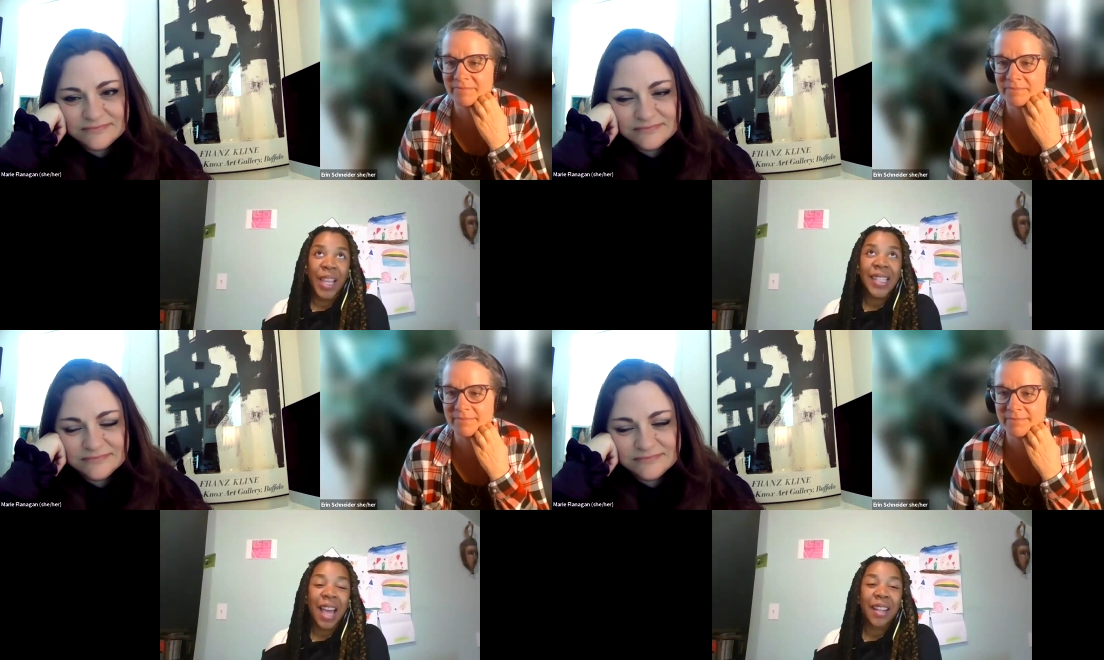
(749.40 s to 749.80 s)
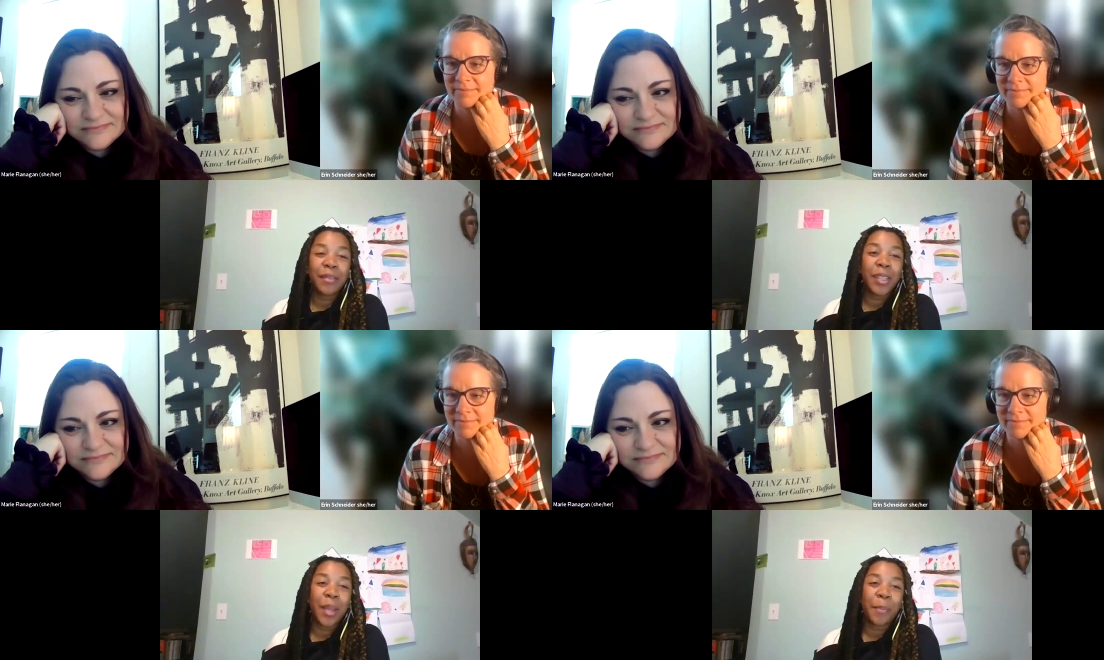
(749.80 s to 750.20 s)
Speaker 1: it's
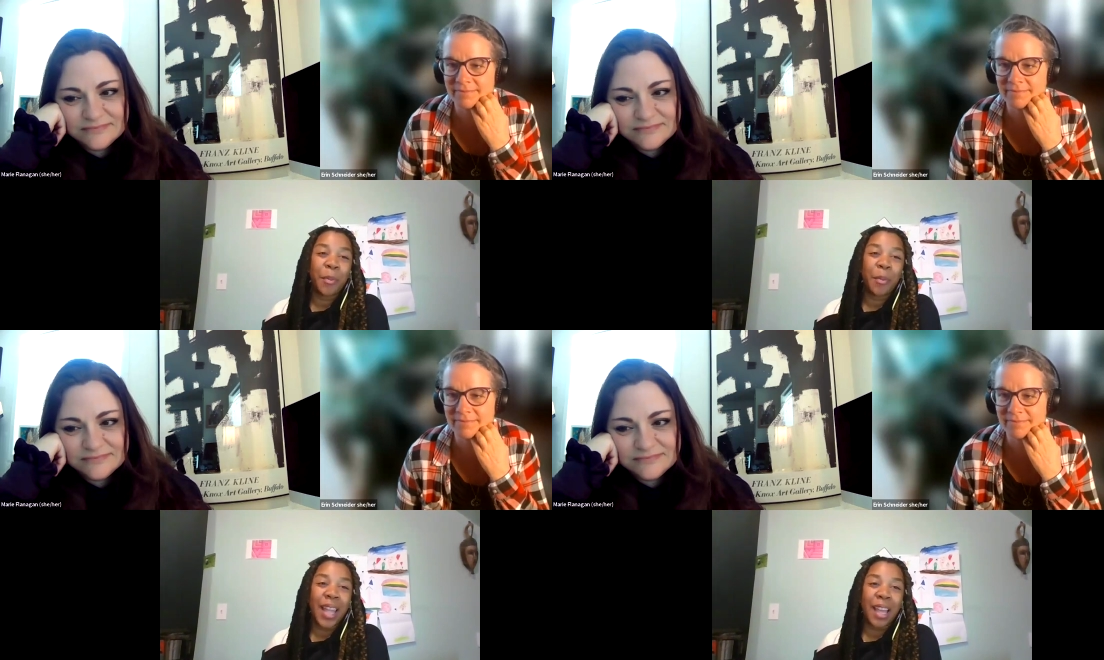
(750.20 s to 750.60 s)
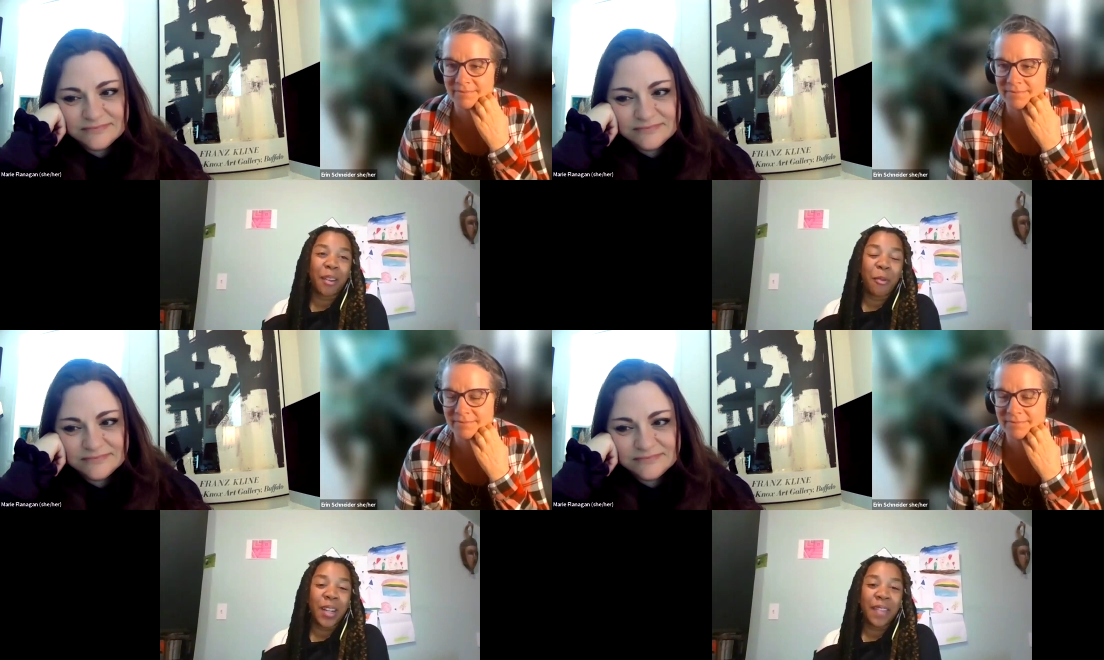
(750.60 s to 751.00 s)
kind of simple, but
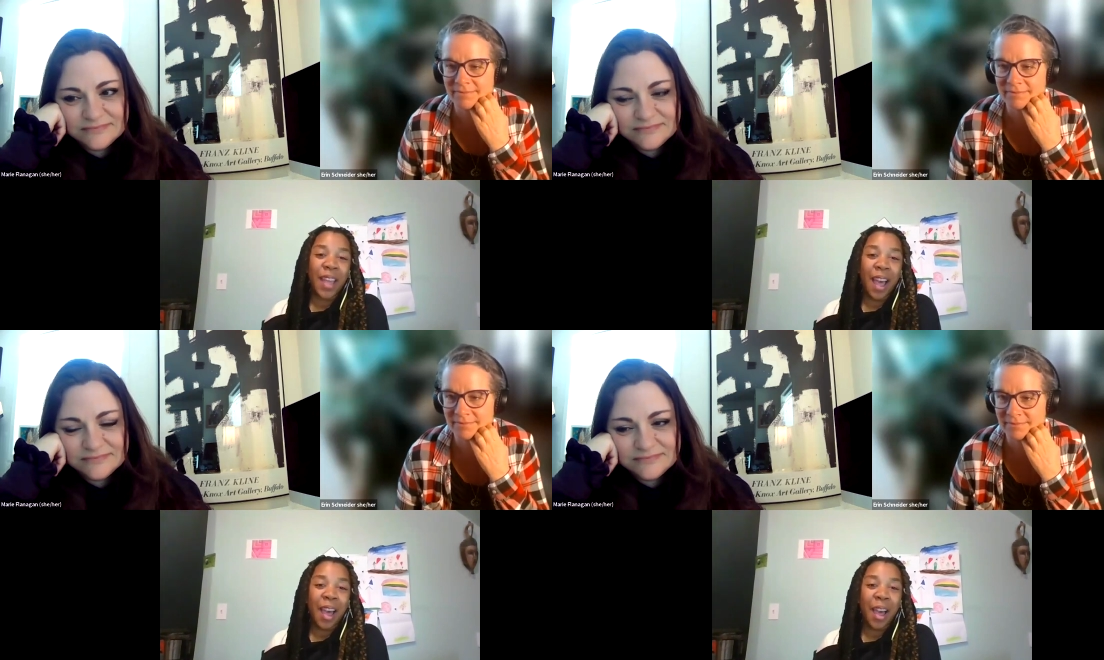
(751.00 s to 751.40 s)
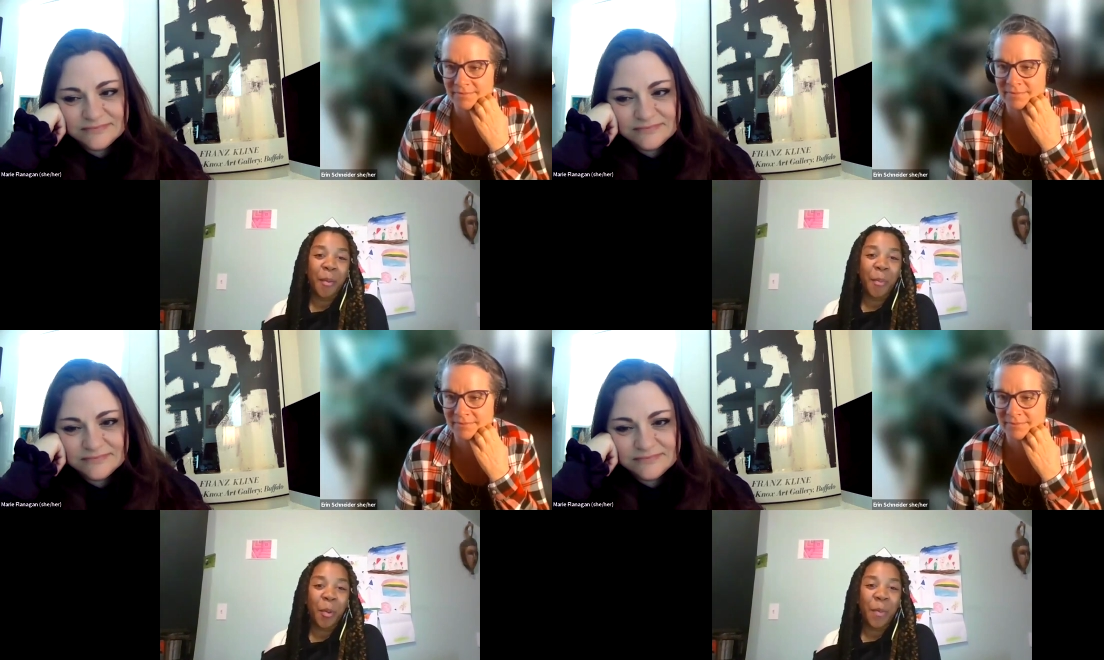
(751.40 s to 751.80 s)
like one of the
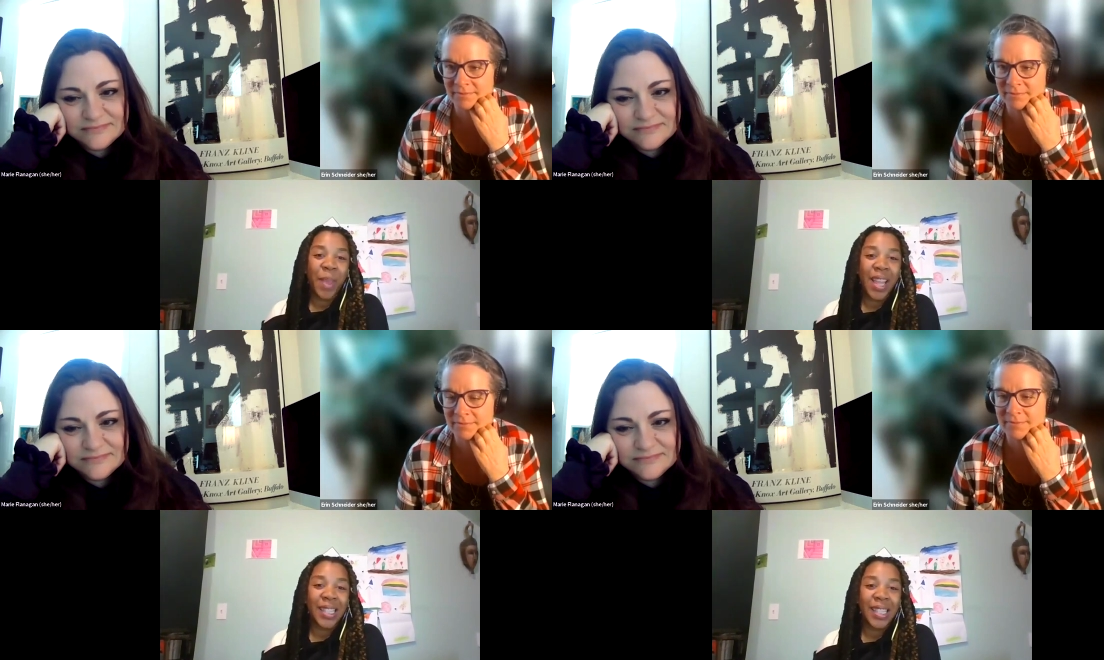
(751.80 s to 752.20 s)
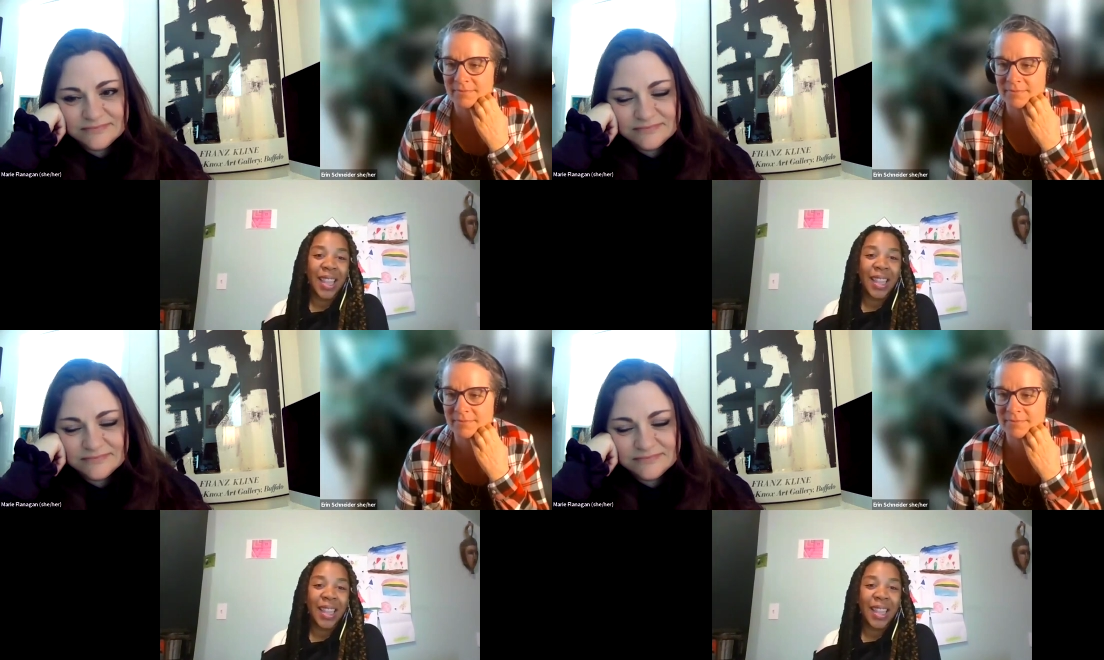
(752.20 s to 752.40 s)
aha moments